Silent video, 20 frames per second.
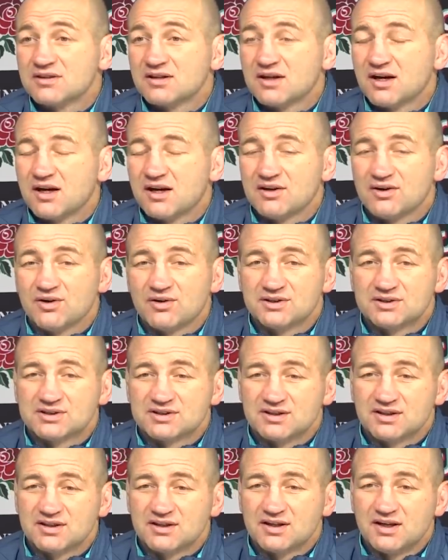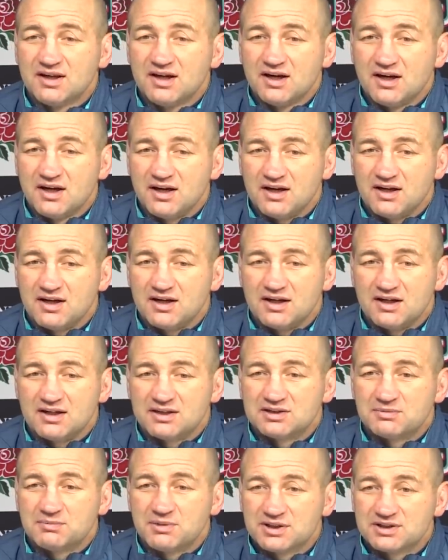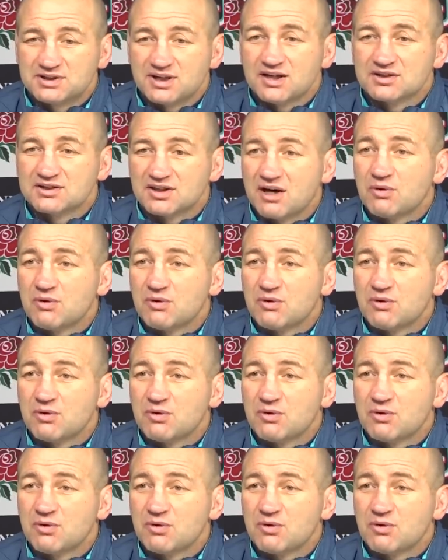I know it's a big challenge.